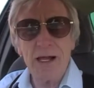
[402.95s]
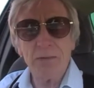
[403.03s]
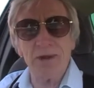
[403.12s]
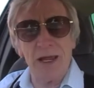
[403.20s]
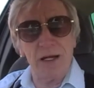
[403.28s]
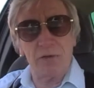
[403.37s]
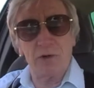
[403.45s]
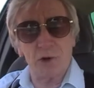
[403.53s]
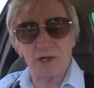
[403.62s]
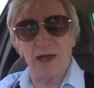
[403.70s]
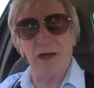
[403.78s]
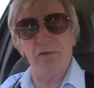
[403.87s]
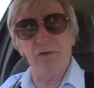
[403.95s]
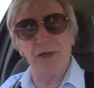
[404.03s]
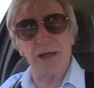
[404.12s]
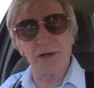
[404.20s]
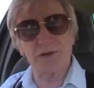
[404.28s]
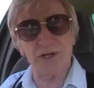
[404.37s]
But then, of course, like
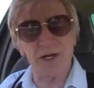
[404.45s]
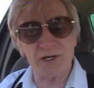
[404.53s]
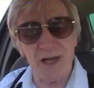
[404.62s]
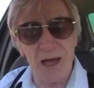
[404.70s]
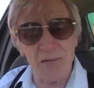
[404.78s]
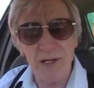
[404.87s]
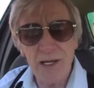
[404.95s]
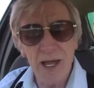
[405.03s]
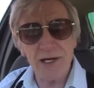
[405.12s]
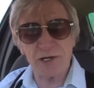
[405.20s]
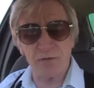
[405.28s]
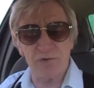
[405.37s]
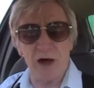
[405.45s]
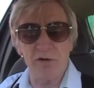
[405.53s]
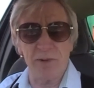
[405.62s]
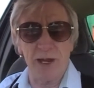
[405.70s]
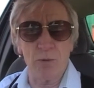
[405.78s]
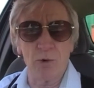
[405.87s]
everything else in this town, it's a
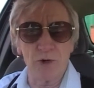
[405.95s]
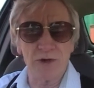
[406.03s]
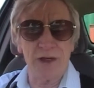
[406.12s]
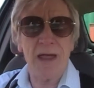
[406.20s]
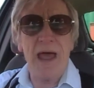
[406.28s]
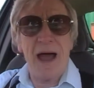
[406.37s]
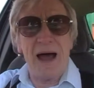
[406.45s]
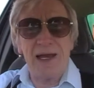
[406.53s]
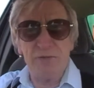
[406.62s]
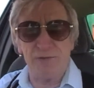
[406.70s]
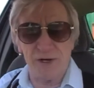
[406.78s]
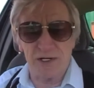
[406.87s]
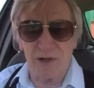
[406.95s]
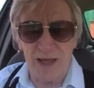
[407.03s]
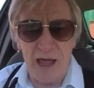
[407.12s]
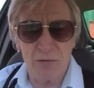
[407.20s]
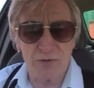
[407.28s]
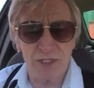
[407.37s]
five-minute wonder and it fizzled
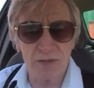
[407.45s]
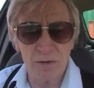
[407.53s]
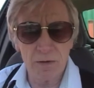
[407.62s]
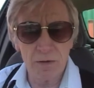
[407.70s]
out.